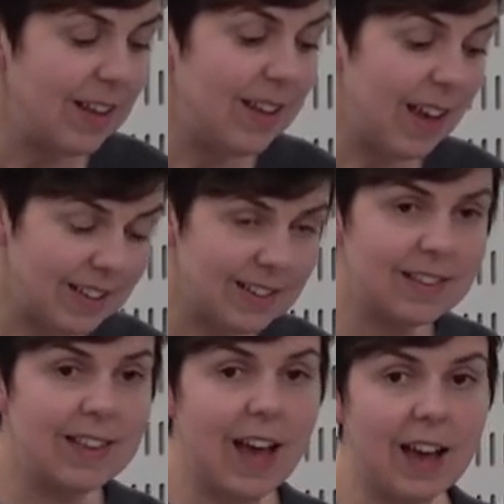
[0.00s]
Yes,
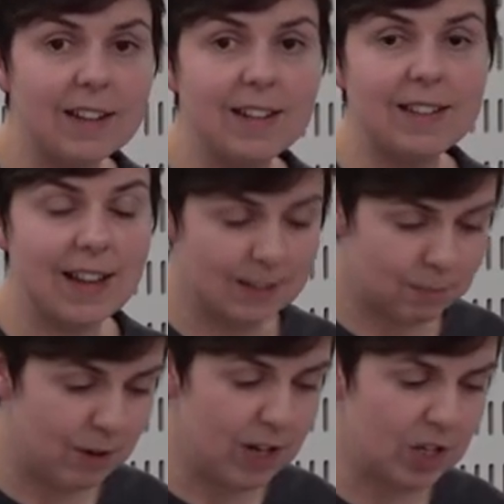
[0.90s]
the Act is
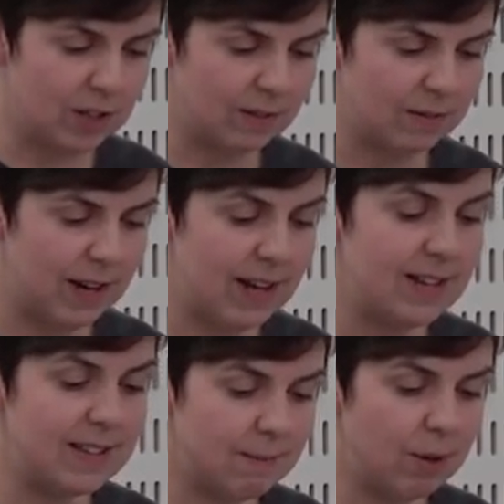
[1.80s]
aspirational. It
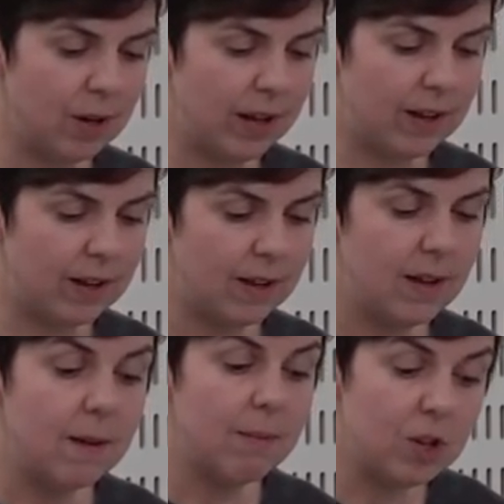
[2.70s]
is symbolic,
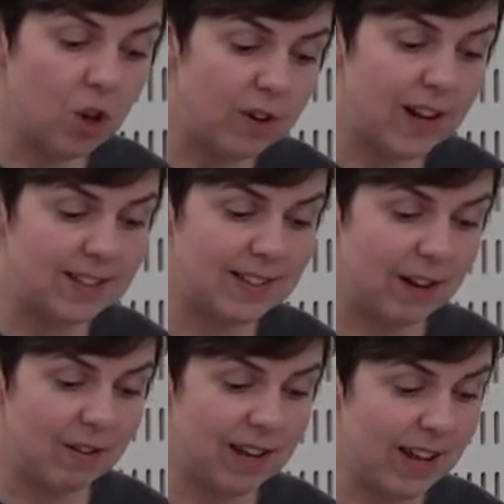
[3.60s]
but not
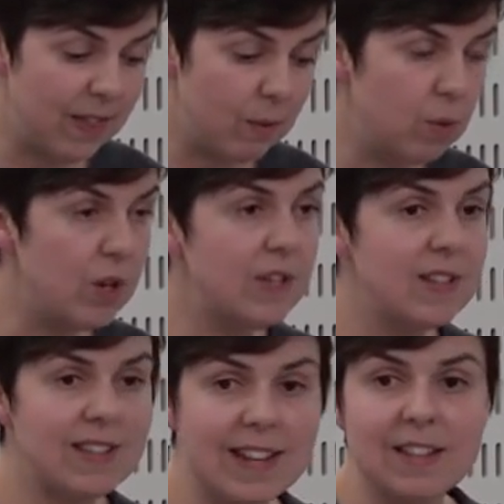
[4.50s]
necessarily in the
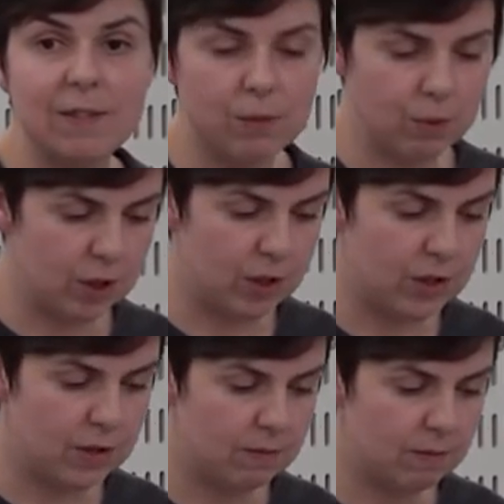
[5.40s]
worst sense of the
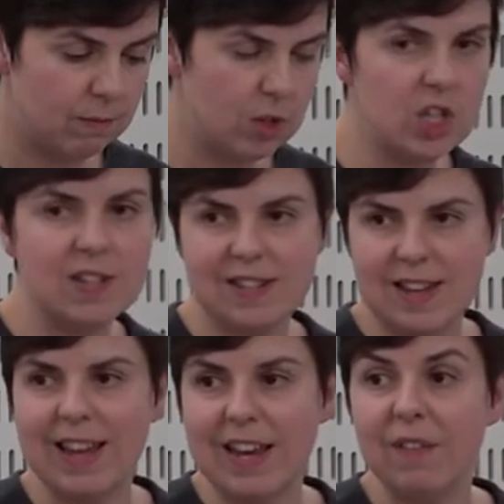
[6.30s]
words, which is to
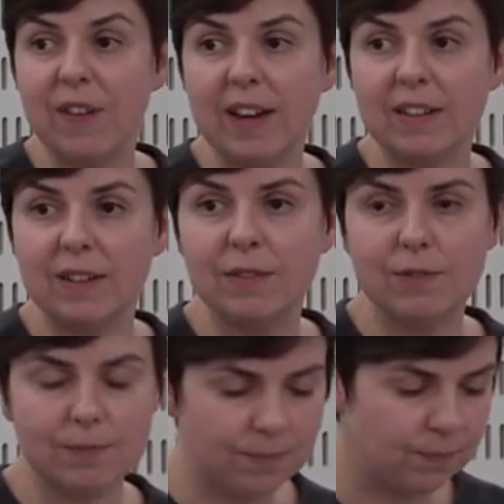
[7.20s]
say ineffective.
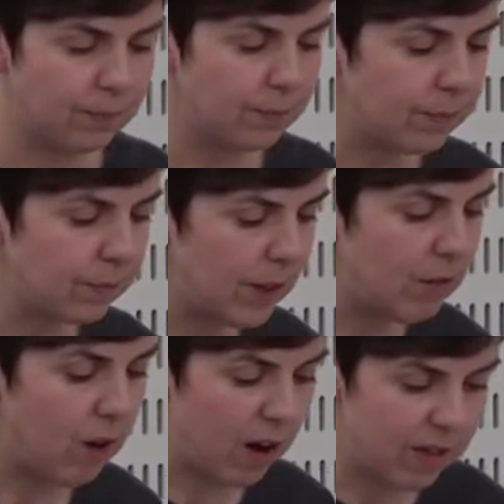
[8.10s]

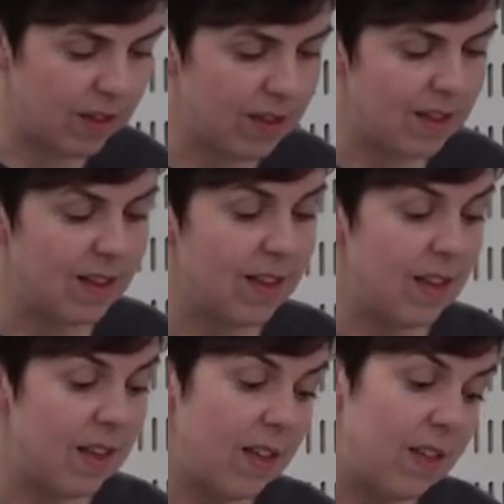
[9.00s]
Rather,
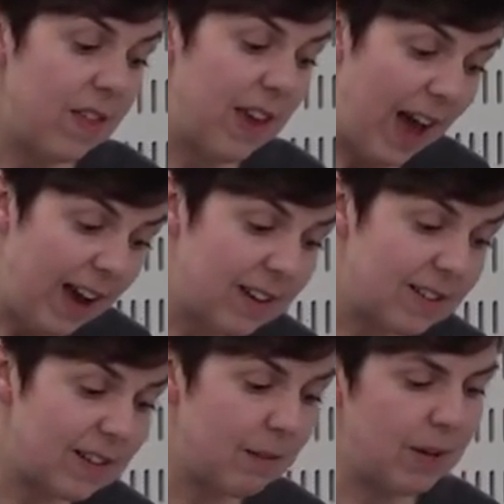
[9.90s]
the
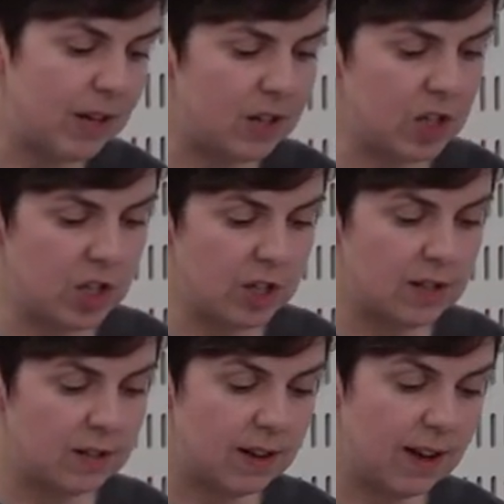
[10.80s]
Act can be
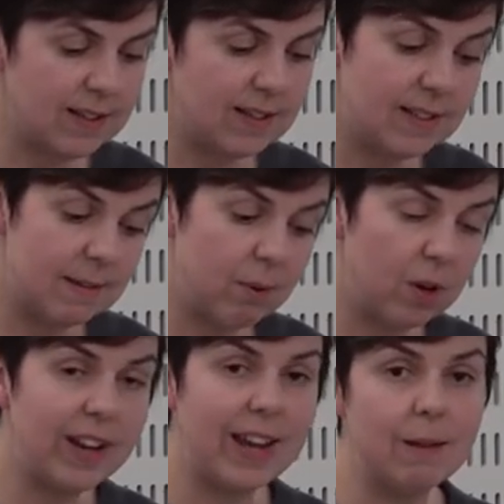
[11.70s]
understood as
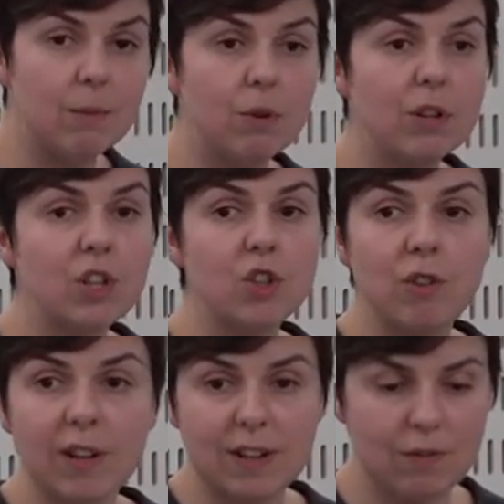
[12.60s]
symbolic in a more
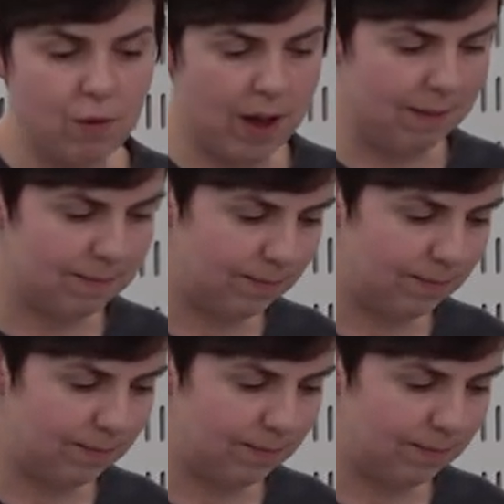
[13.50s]
constructive way.